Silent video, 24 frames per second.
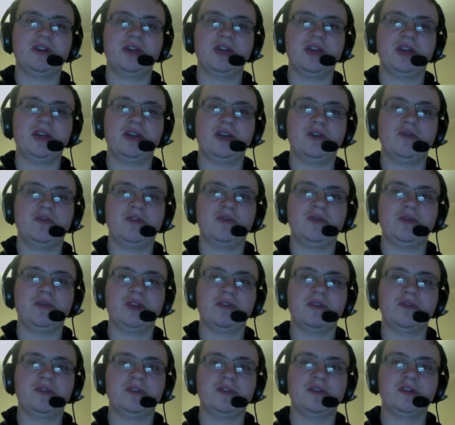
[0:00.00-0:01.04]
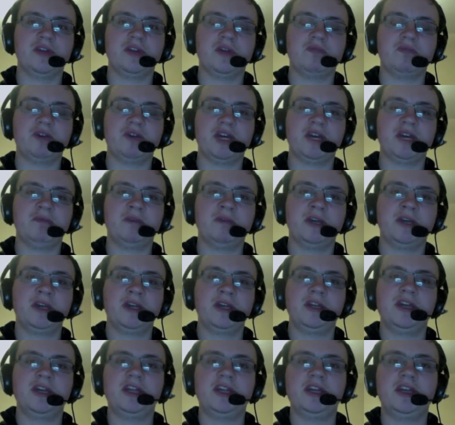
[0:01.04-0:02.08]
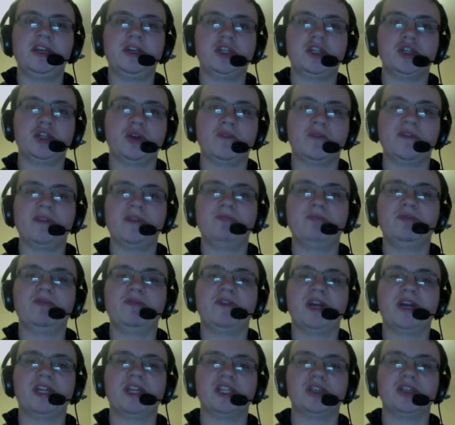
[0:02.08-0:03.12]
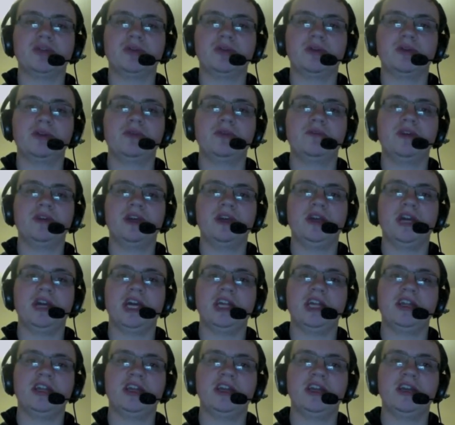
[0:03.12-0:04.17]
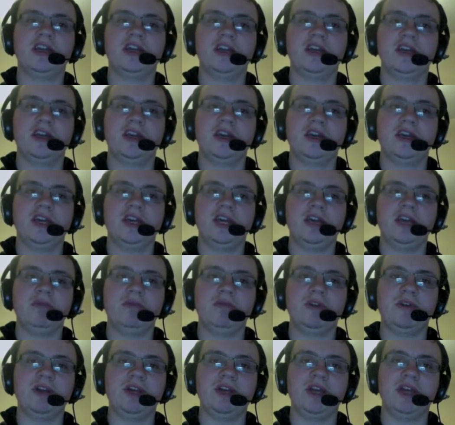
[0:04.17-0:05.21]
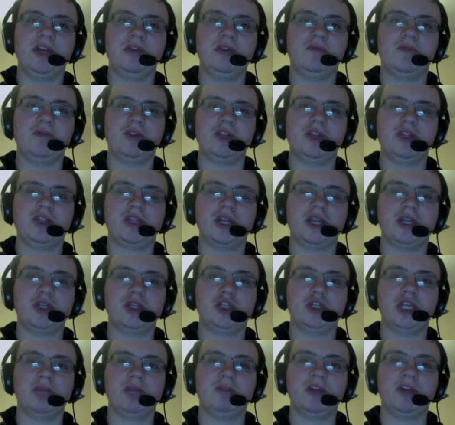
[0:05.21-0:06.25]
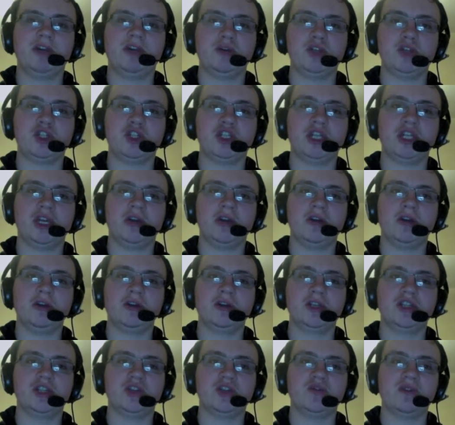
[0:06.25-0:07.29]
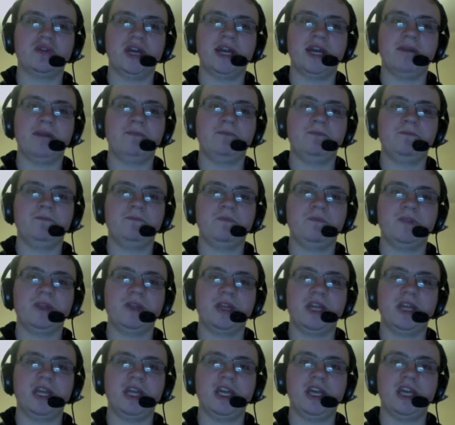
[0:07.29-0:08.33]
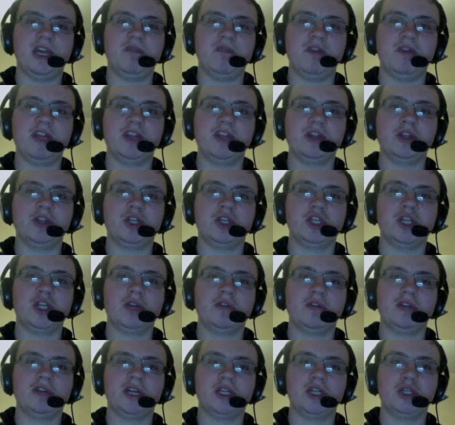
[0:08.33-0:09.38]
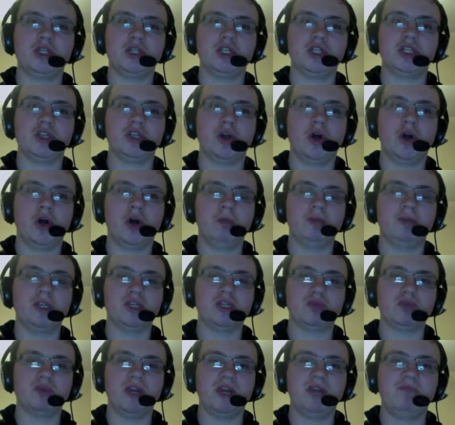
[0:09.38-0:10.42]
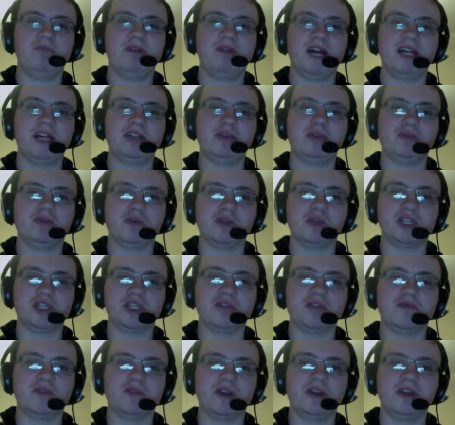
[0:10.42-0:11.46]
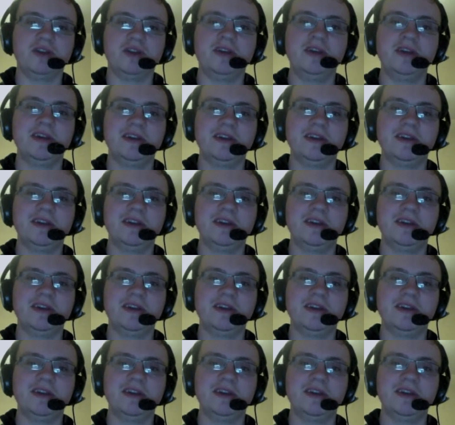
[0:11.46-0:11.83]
Kofi would ever do that. But then he sort of improvised along the way, and he wanted JBL's chair. So he went in the chair and actually just hopped his way back towards the ring.